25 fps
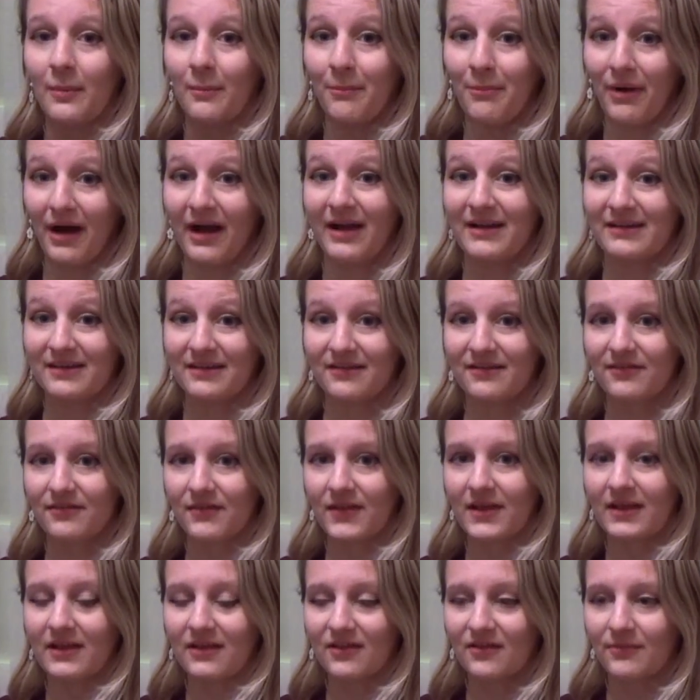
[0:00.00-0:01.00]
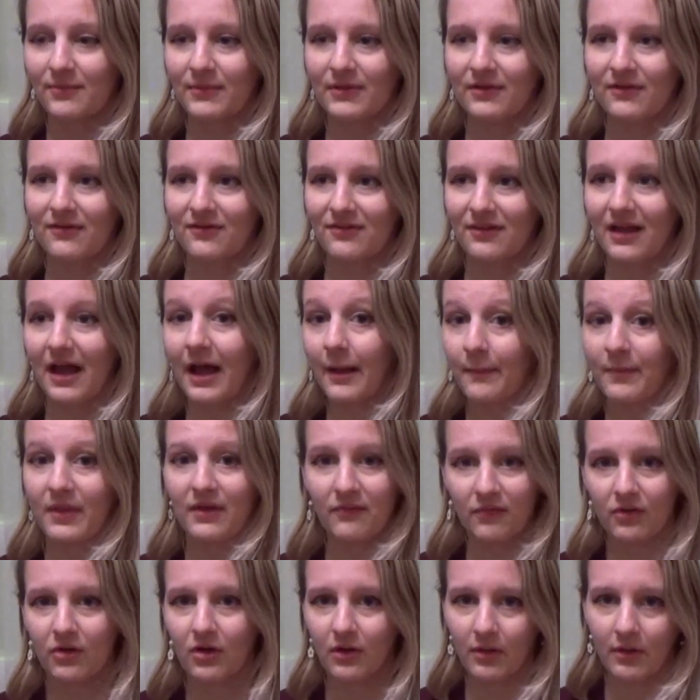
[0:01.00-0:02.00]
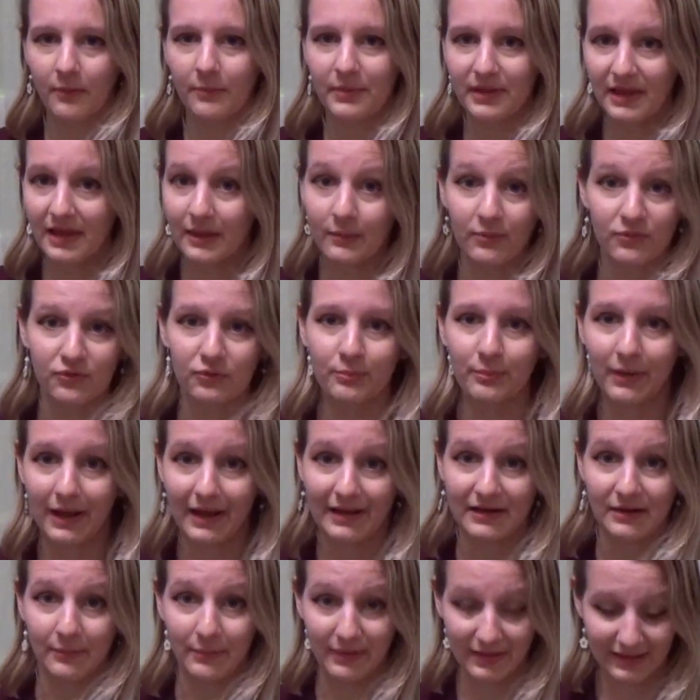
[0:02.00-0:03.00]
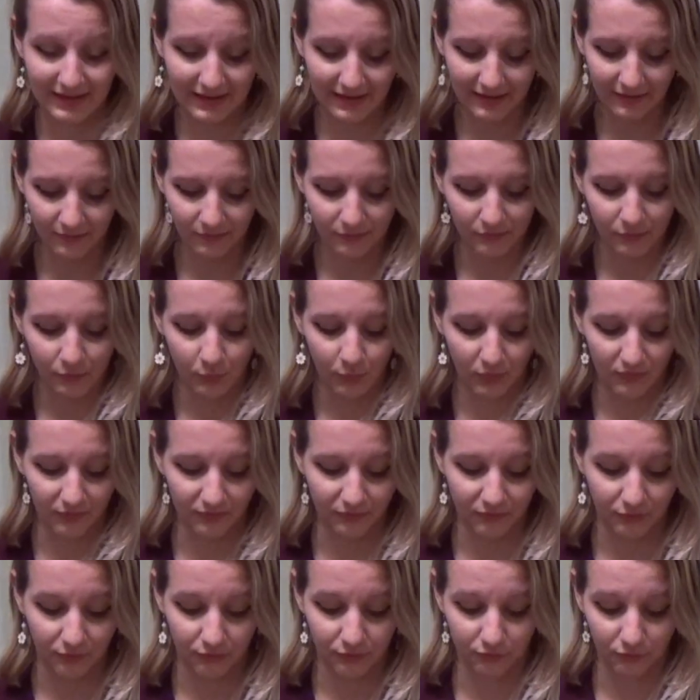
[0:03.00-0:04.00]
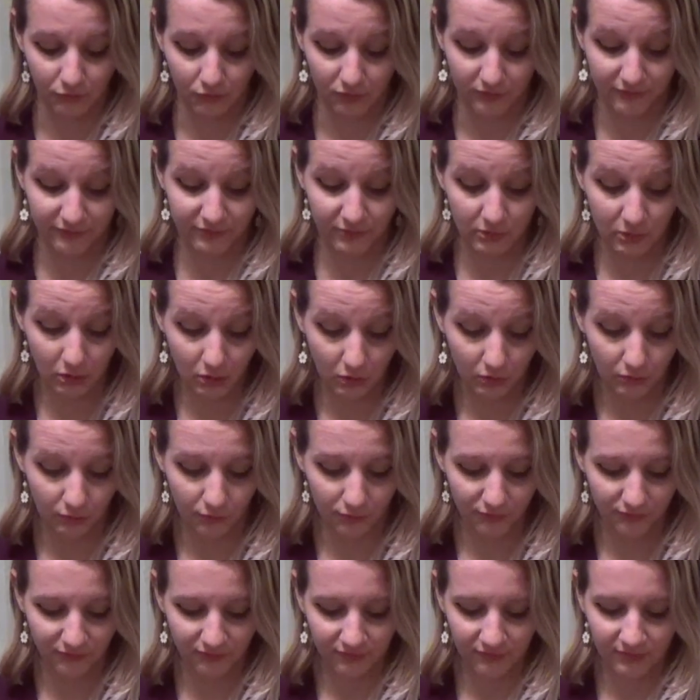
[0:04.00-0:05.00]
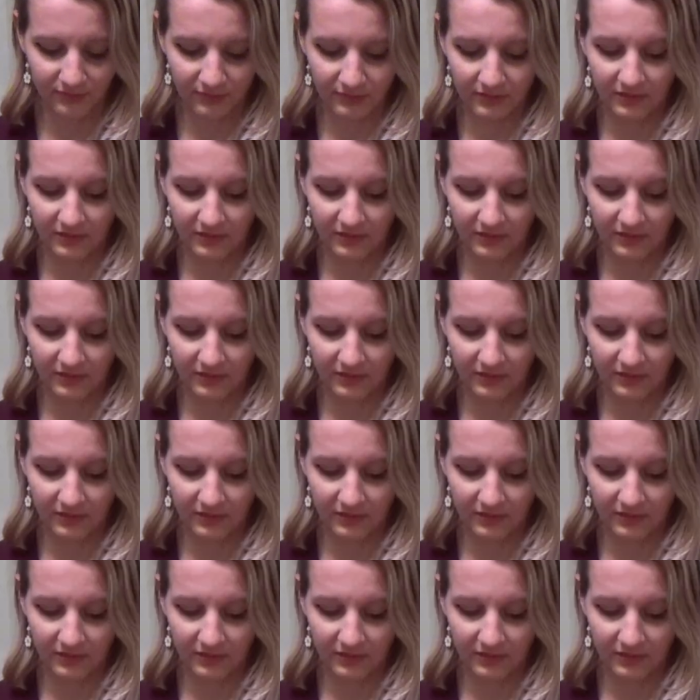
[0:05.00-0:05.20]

buy these things because I'm never gonna be able to buy them again once the store is closed.